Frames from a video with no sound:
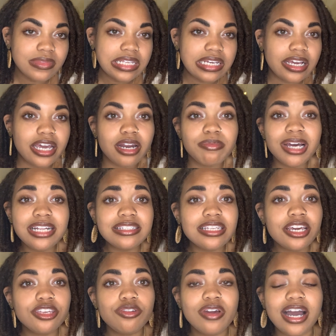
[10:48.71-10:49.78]
And I'm not
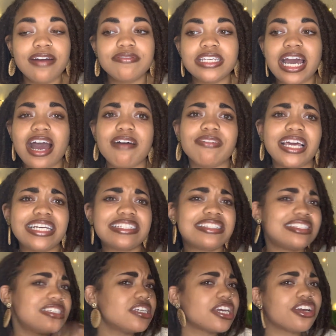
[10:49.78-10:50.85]
saying you have to have like
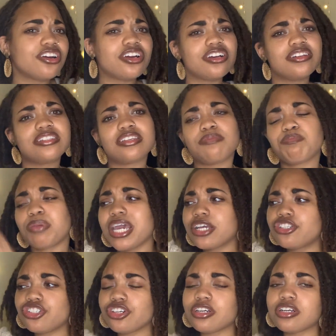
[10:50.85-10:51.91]
stickers and
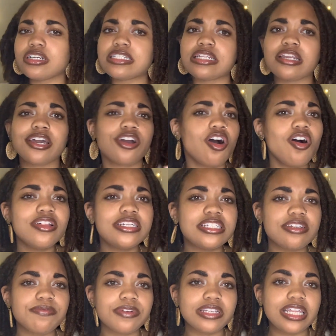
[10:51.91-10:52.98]
pictures and like all these
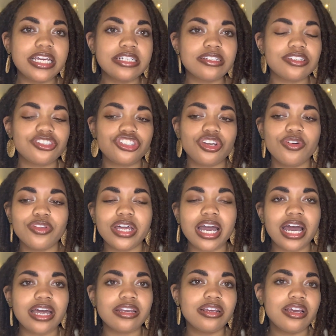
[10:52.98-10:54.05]
different things to show
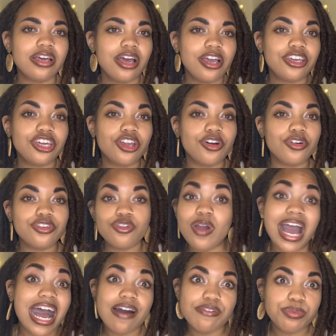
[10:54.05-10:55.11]
that, you know, you
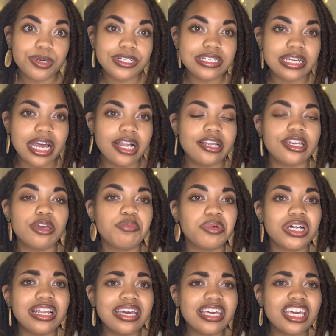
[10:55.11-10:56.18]
have a personality, but
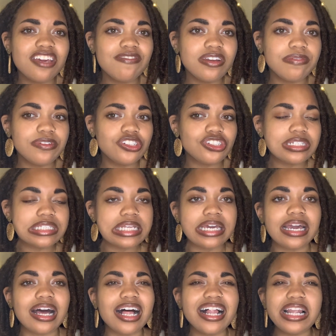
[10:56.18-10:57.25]
like even if it's just like
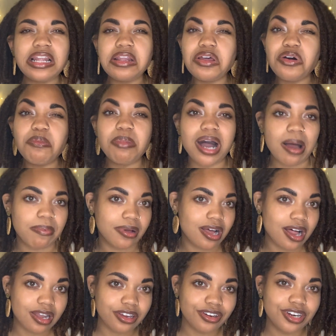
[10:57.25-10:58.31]
a little pop of
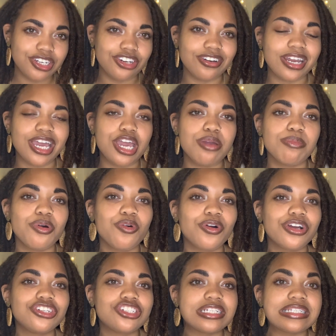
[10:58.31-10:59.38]
color in your name, or
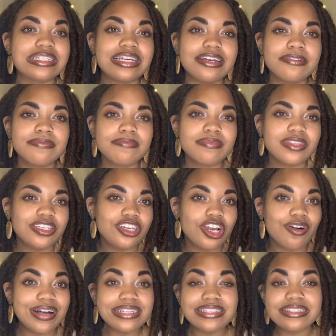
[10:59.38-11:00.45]
just, you know,
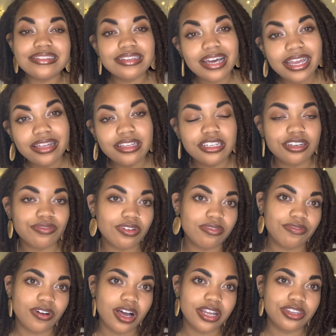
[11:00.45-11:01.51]
a slightly different
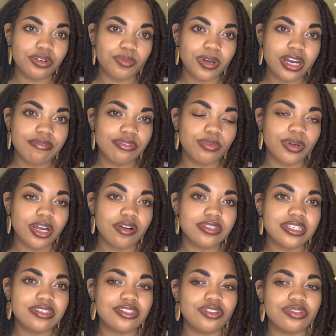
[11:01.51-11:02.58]
font than what everyone else
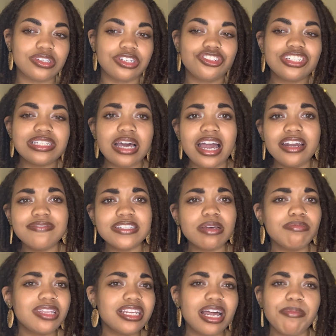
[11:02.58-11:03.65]
is using, just kind of
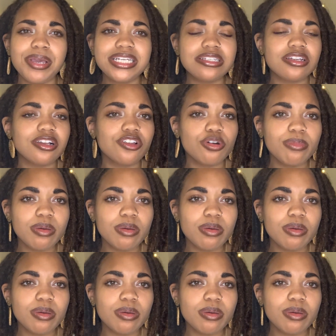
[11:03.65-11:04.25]
something that makes it a little bit